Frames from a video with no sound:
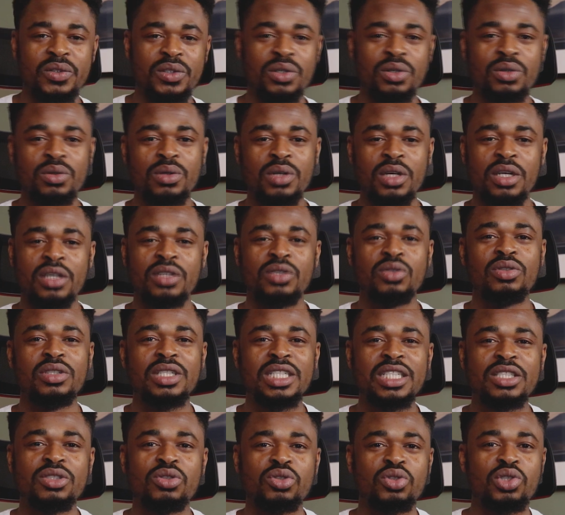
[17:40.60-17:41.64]
you
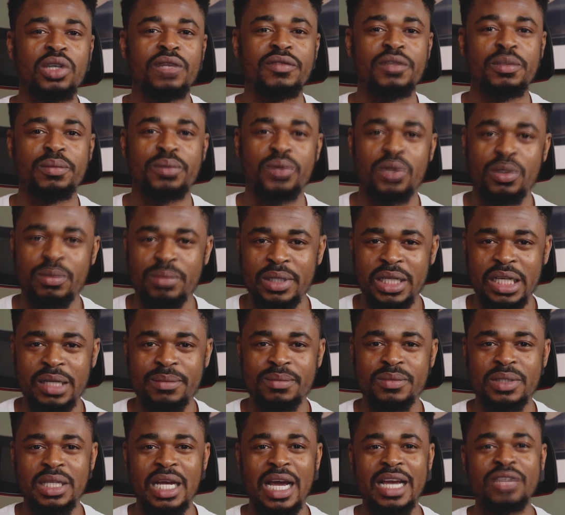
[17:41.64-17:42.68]
need to solve a
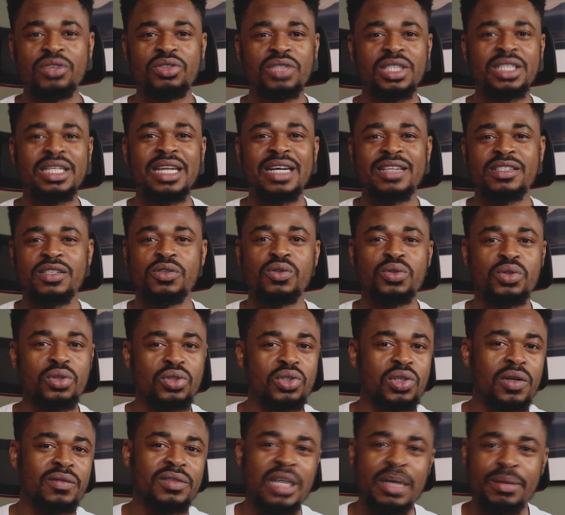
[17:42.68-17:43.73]
problem and you need that skill
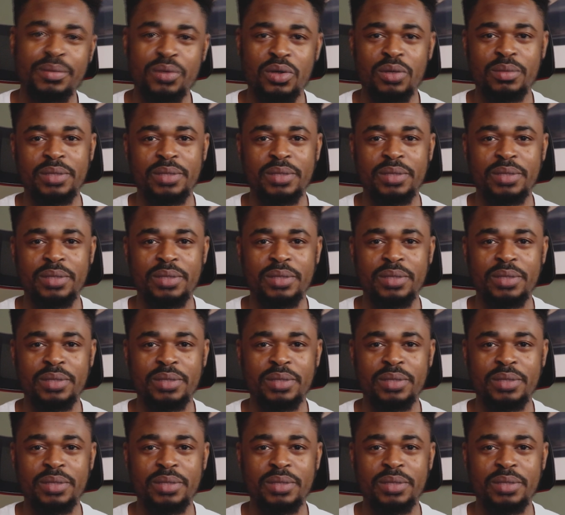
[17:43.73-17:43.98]
to solve that